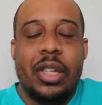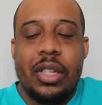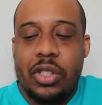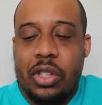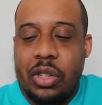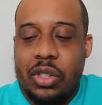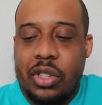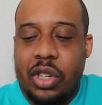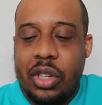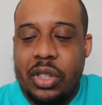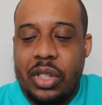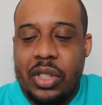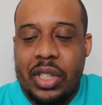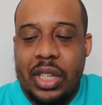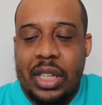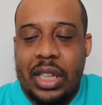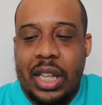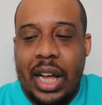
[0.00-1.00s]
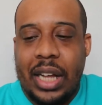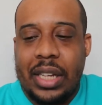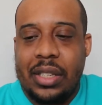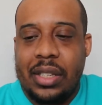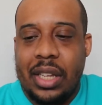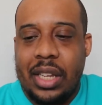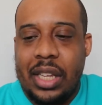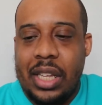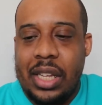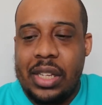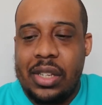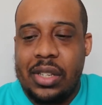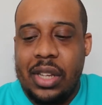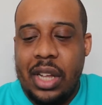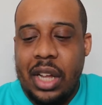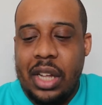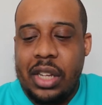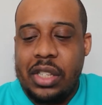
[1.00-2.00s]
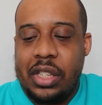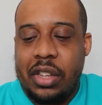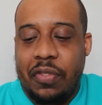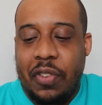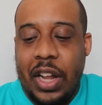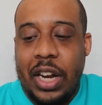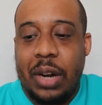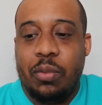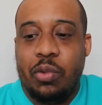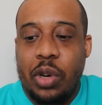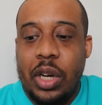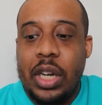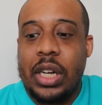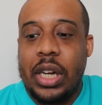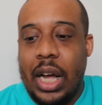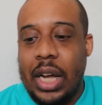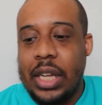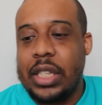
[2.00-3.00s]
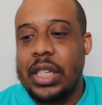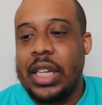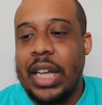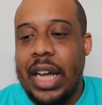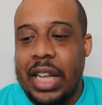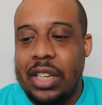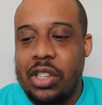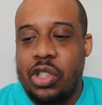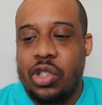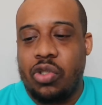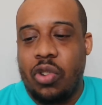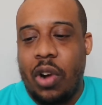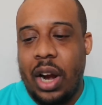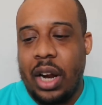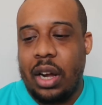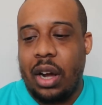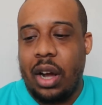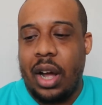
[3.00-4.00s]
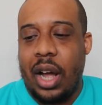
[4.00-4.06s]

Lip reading: So it's good to see that he has developed really nicely as a striker.